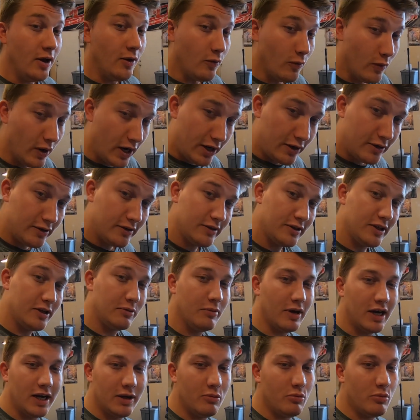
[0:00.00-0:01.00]
well, there
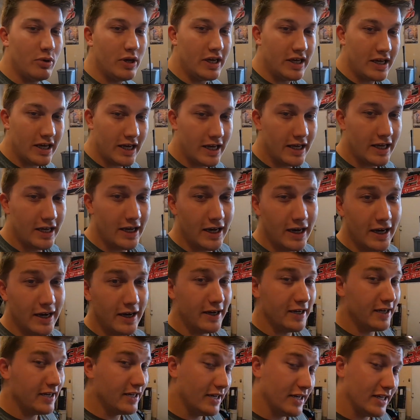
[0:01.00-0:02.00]
might be
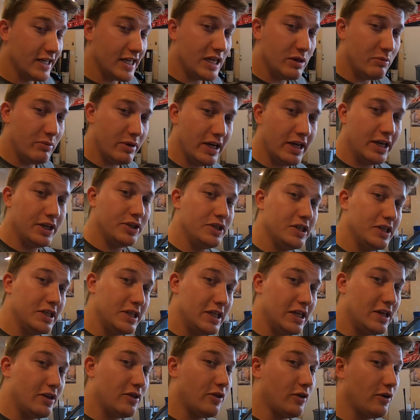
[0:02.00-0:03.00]
a eBay
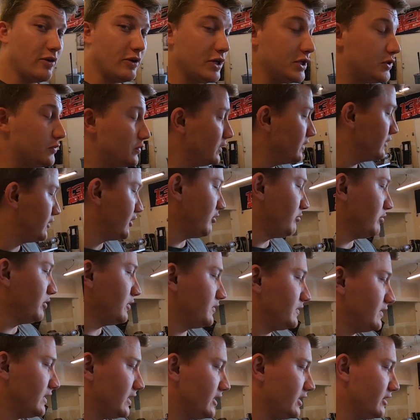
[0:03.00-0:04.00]
GT30 twin turbo
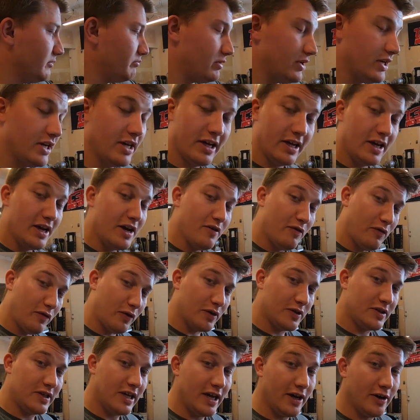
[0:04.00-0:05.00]
setup
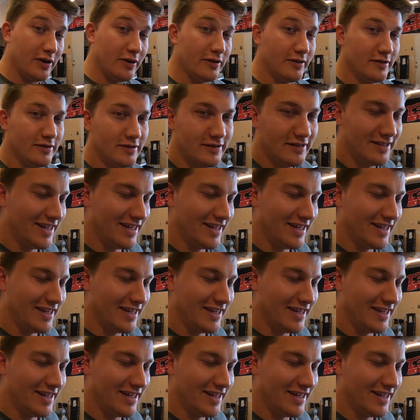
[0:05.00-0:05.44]
for sale.